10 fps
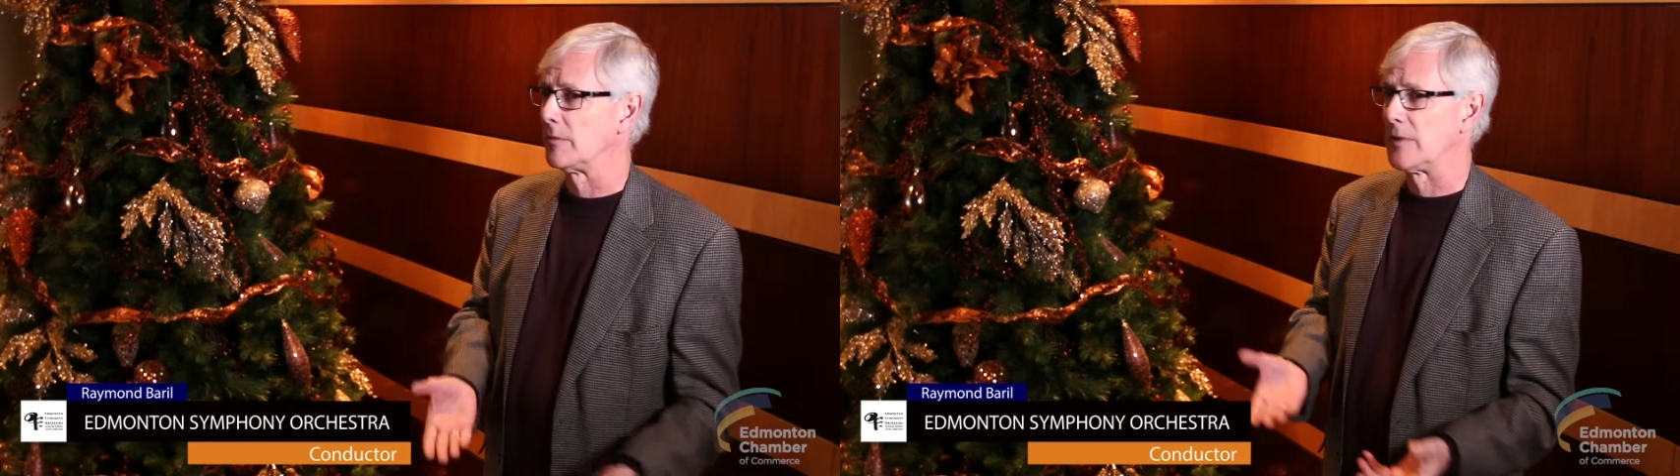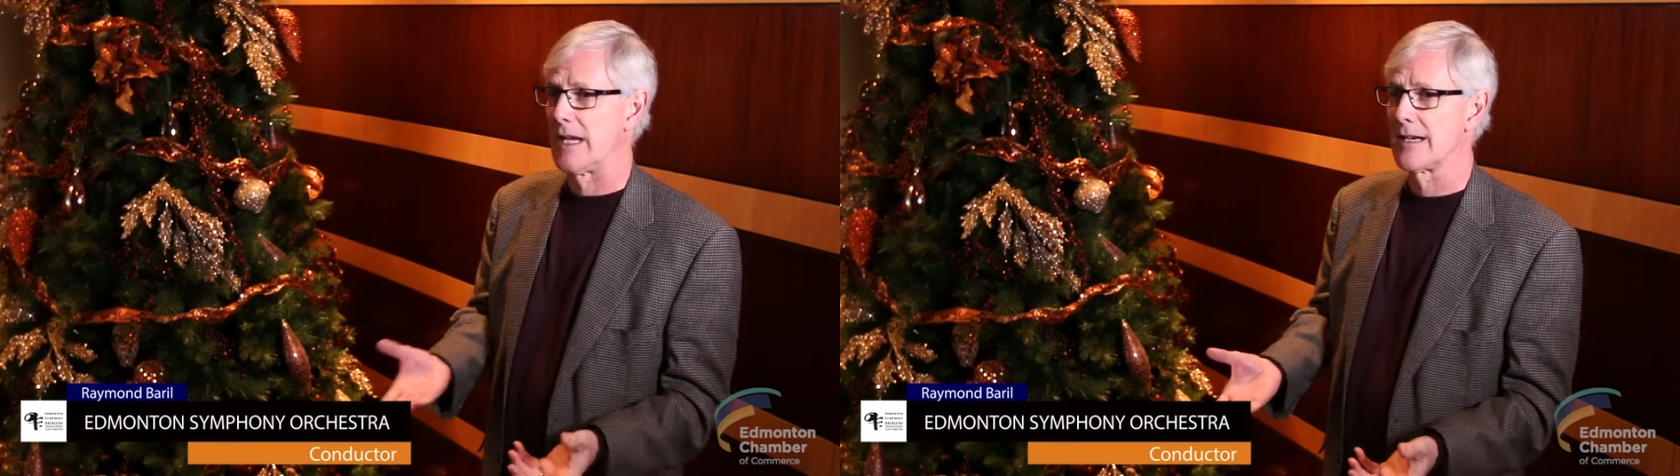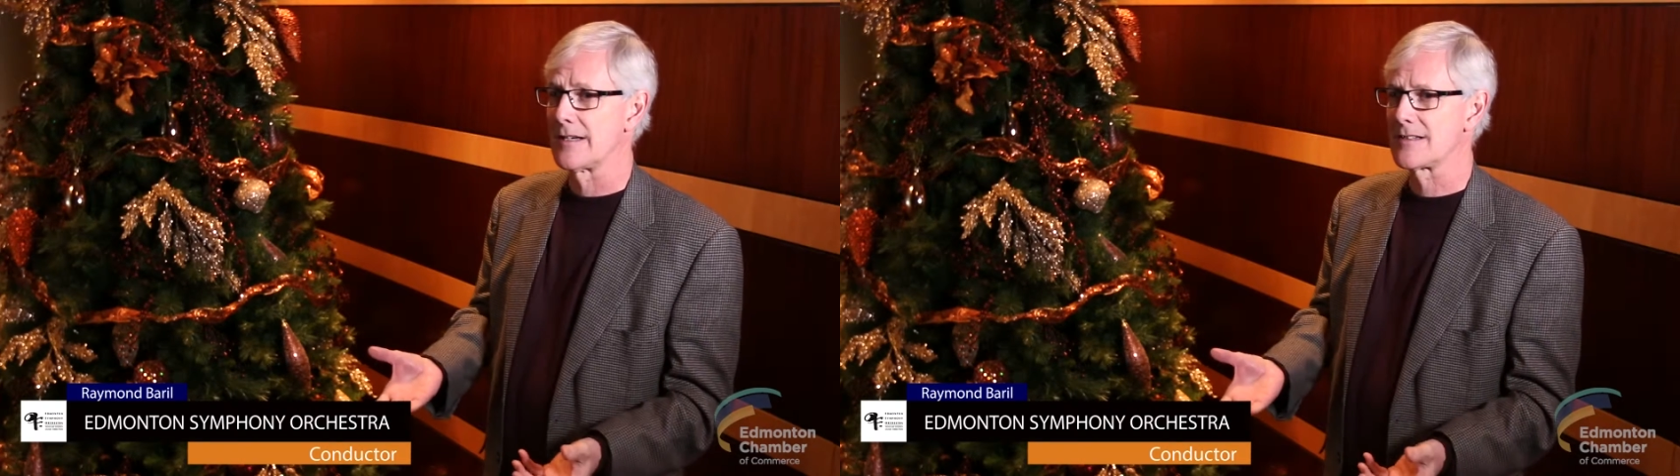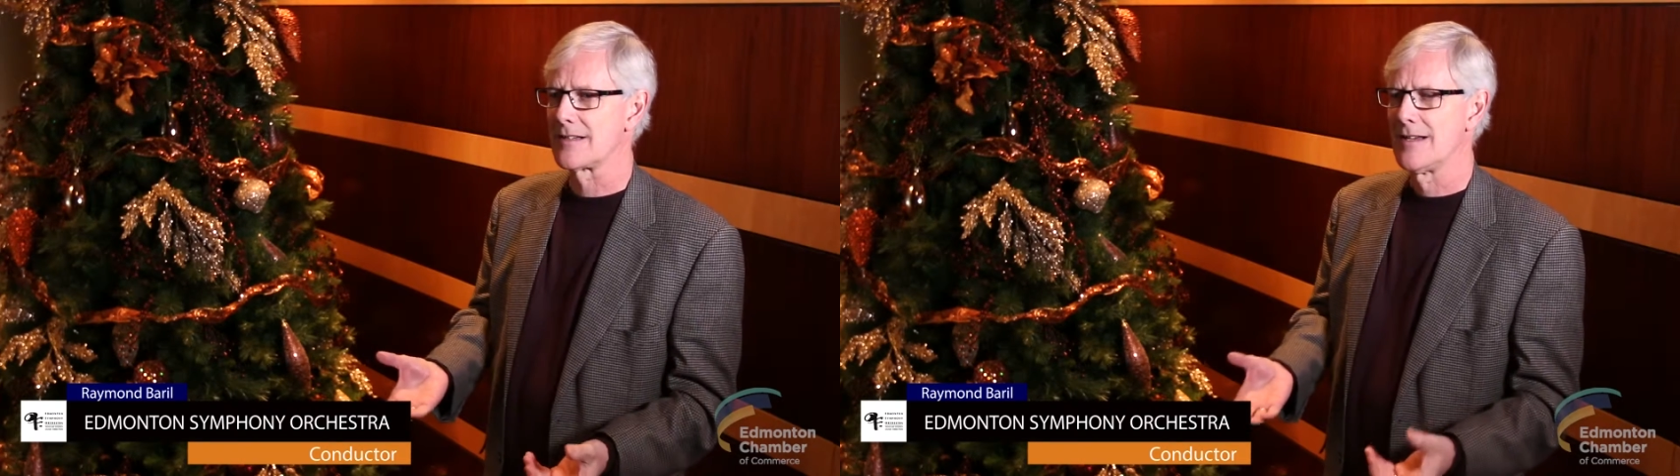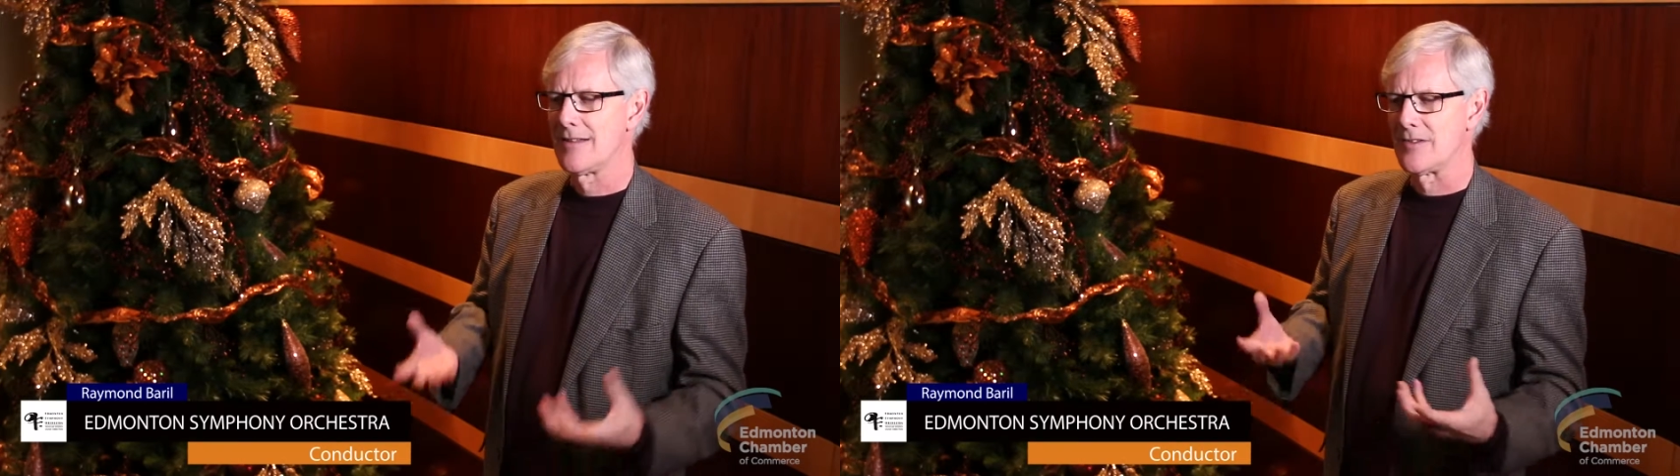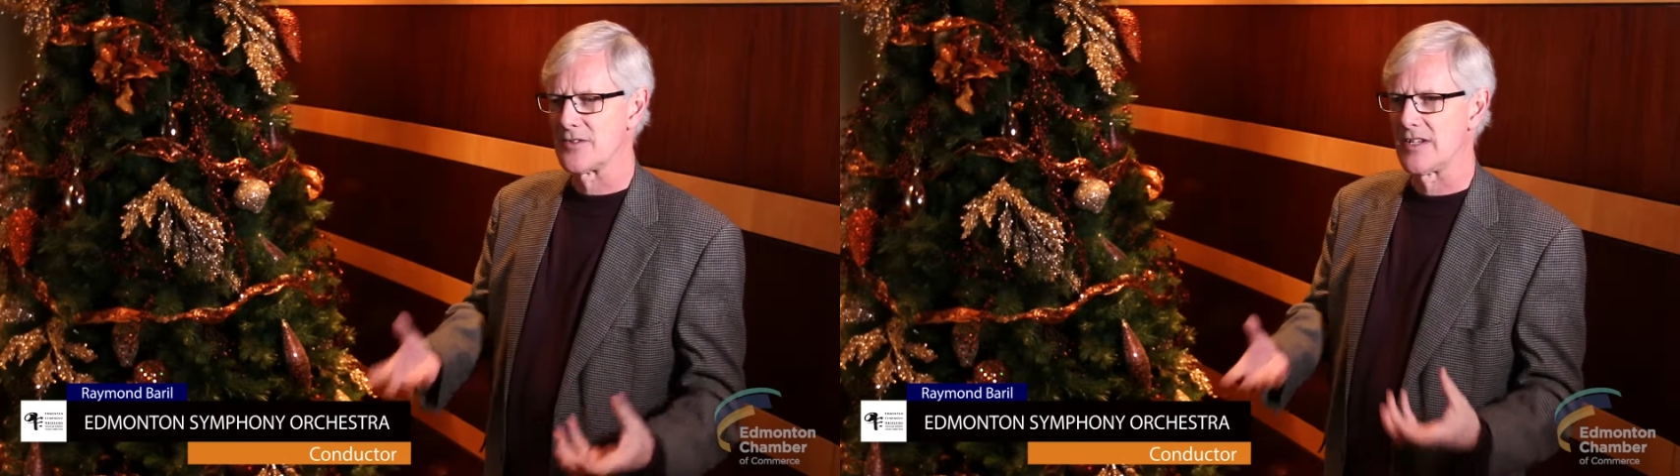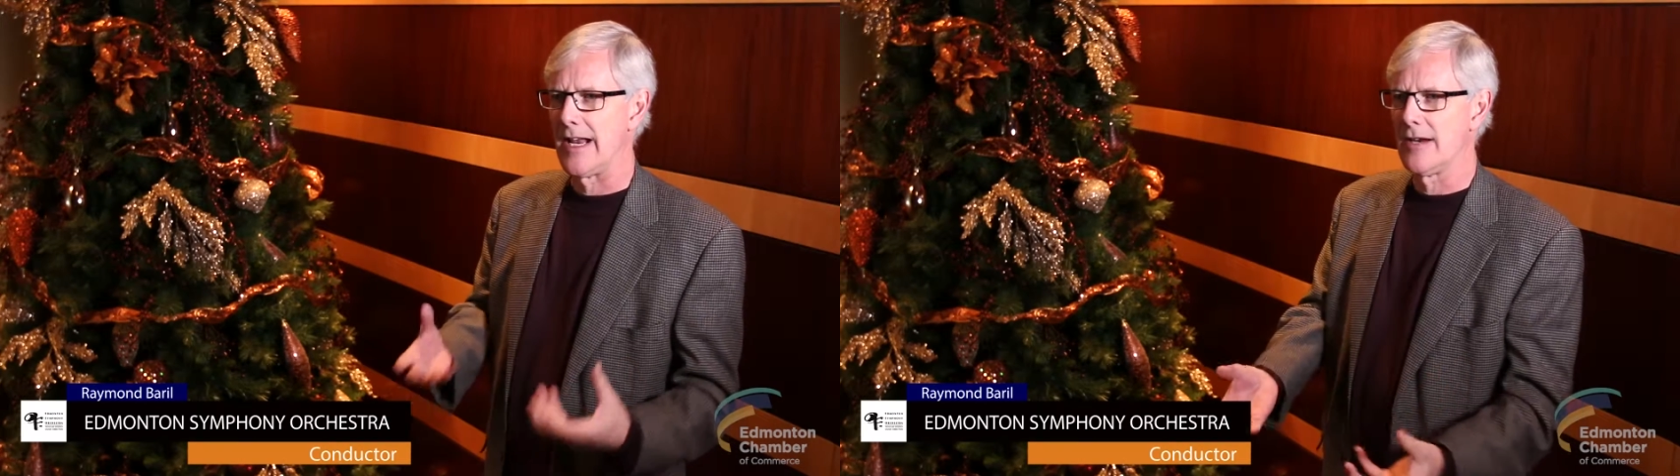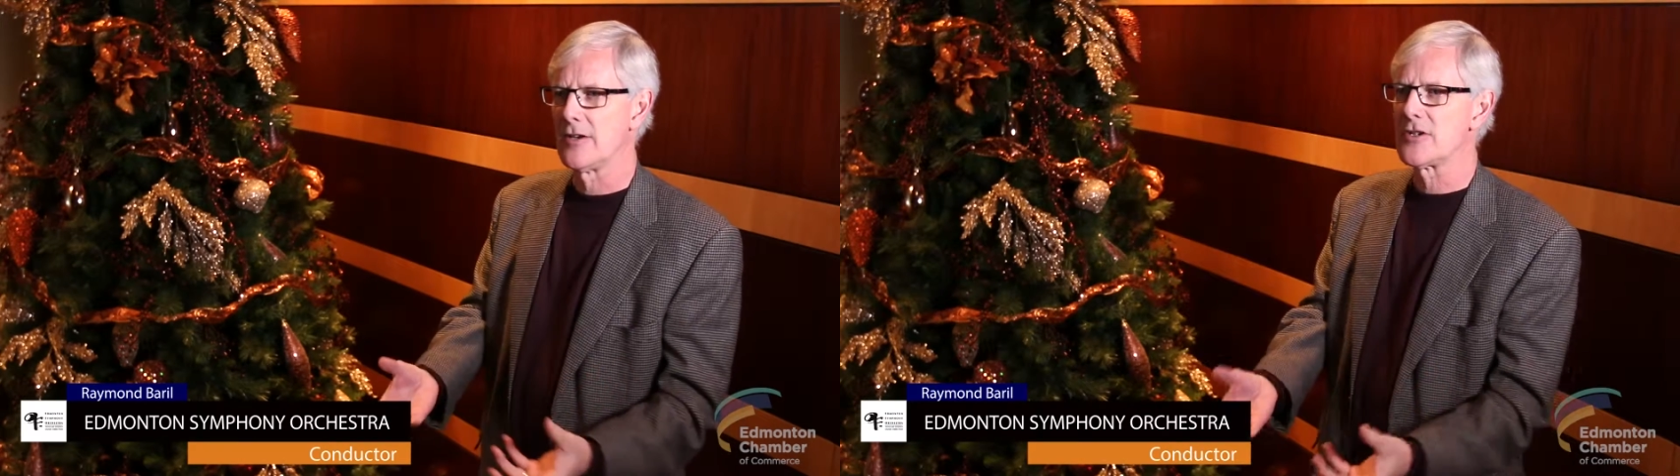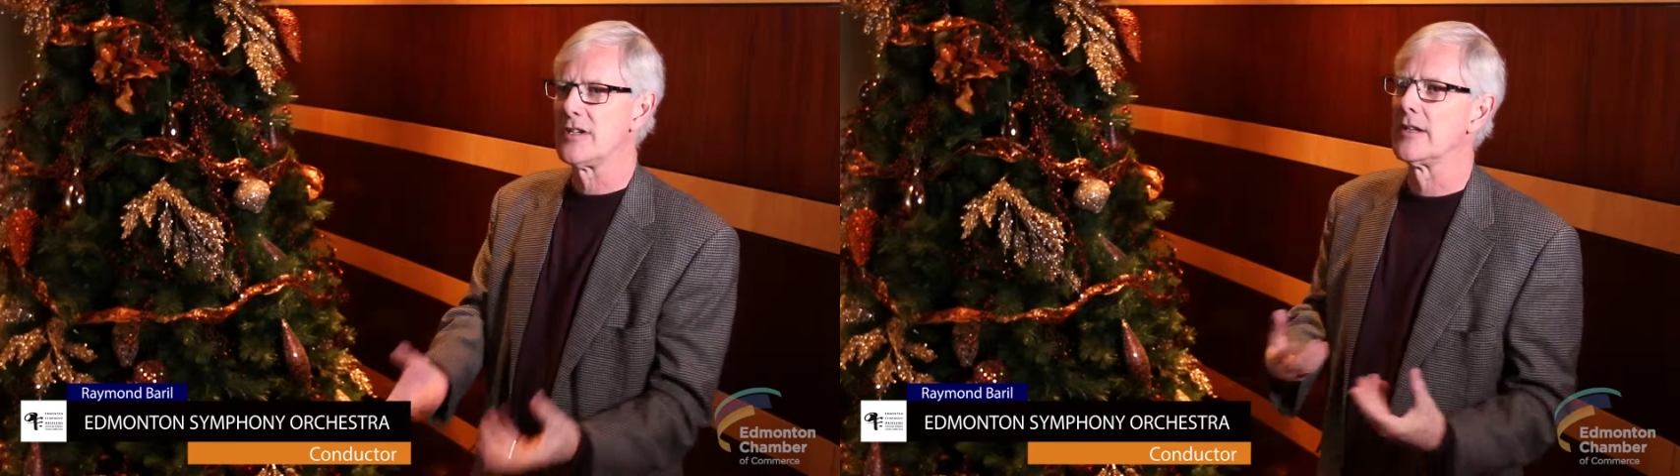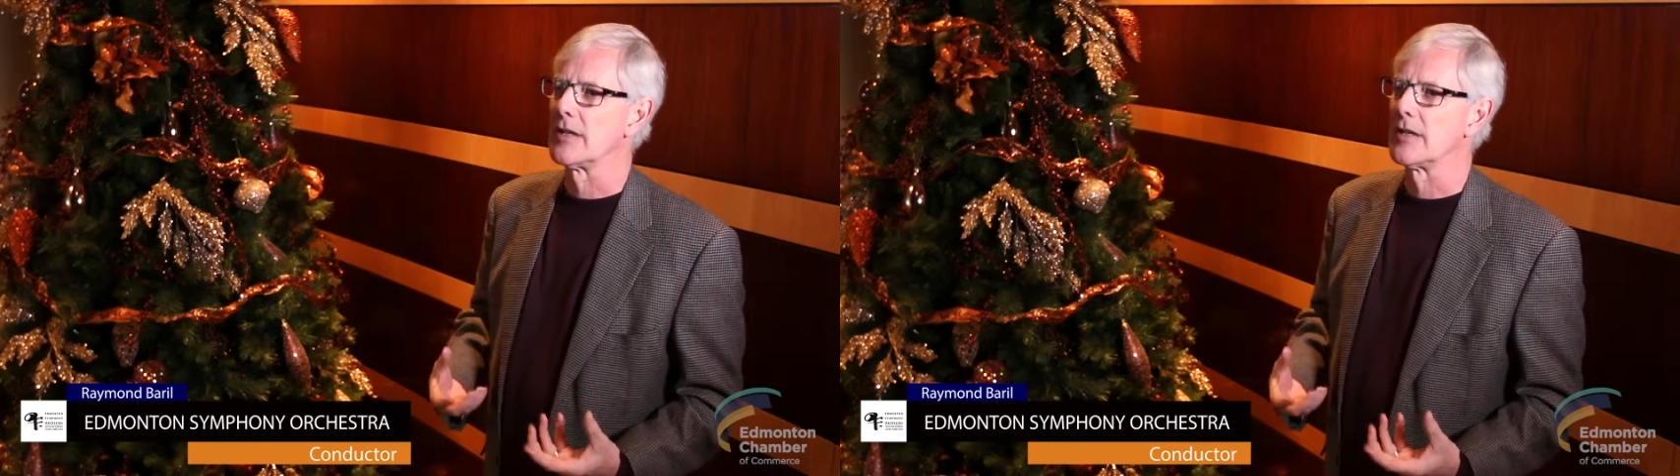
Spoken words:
or a pianist, there's an energy